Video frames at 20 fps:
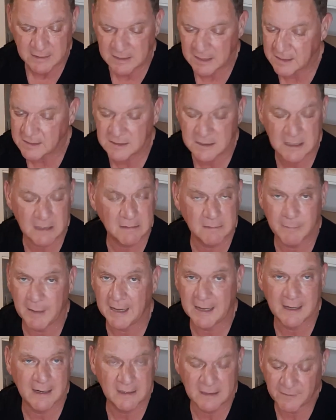Didn't seem to
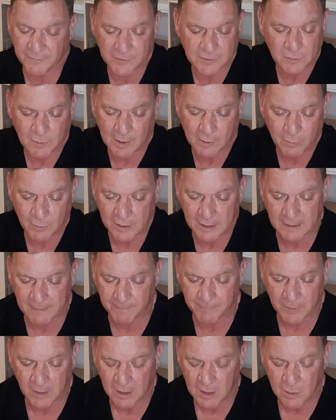make any difference. Why would
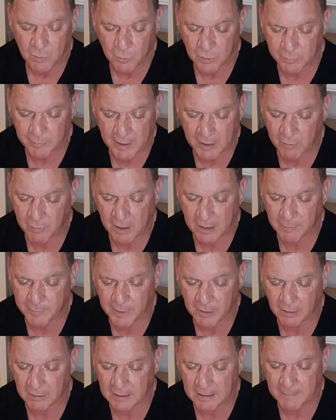it? With my
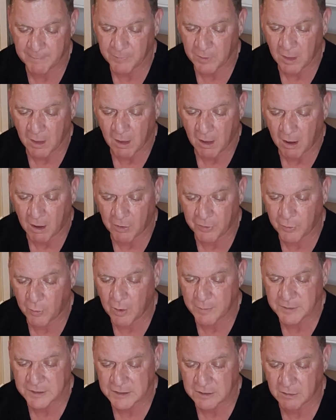credibility,
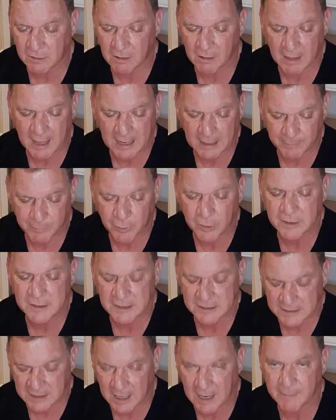although I'm still glad I put in
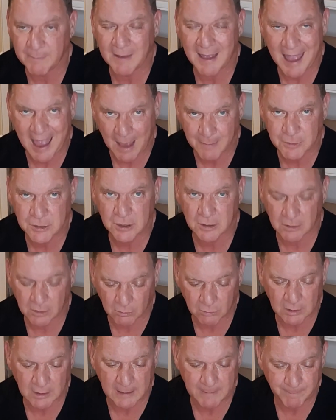the time.
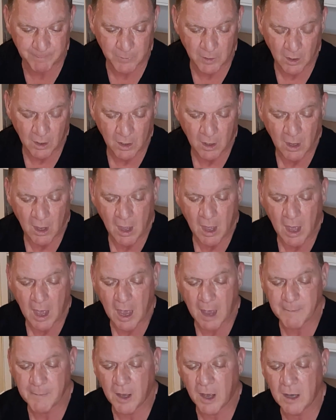Absolutely,
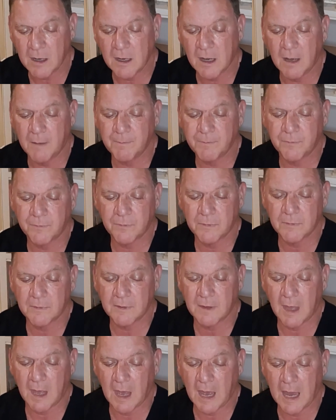I'm hung up.
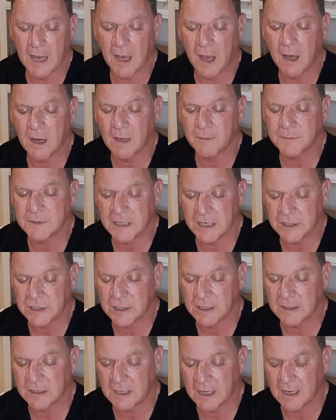I hung up
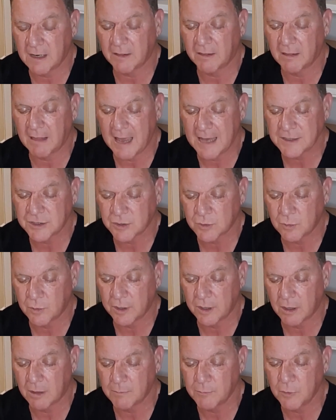teaching at the end of the last
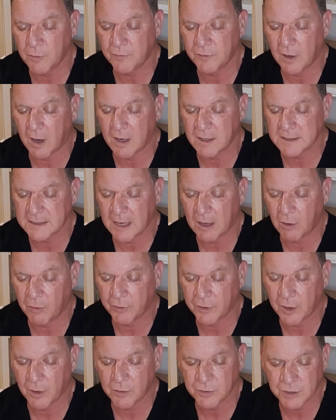school year and moved on as a
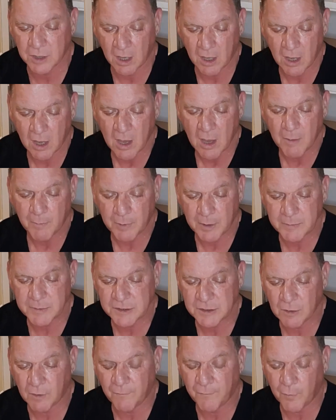health coach, but I'm
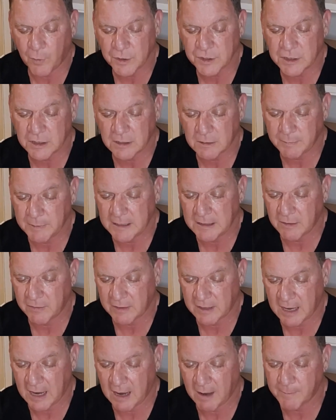still fortunate to be near
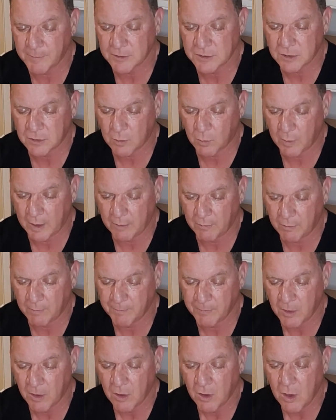the campus in their weight room.